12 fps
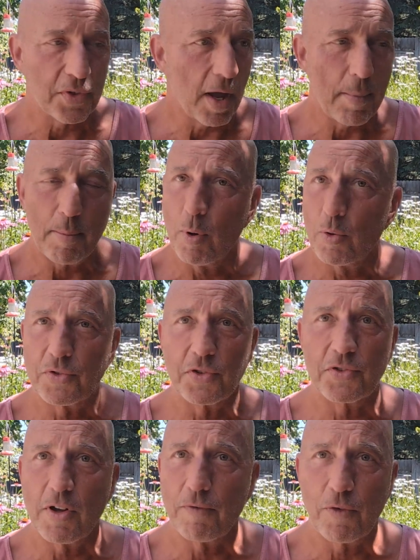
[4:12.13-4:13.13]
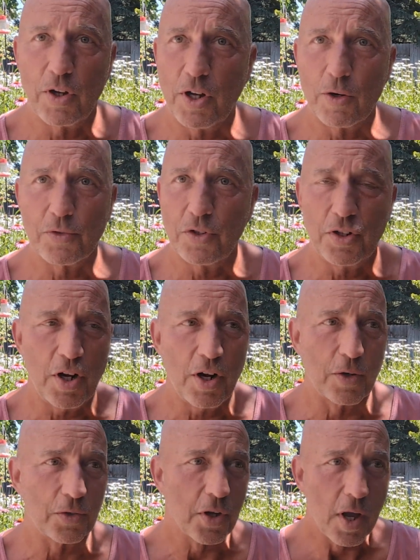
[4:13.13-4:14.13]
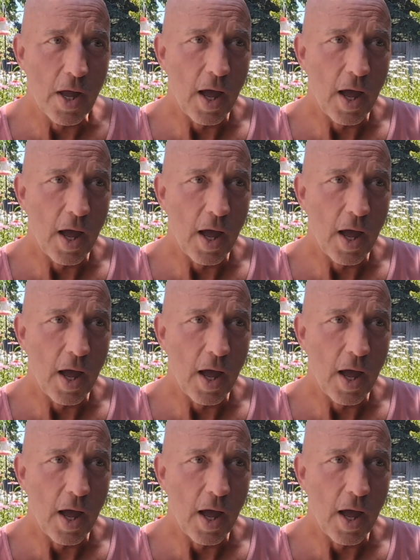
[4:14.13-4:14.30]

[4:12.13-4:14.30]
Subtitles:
I've been posting stuff for years and years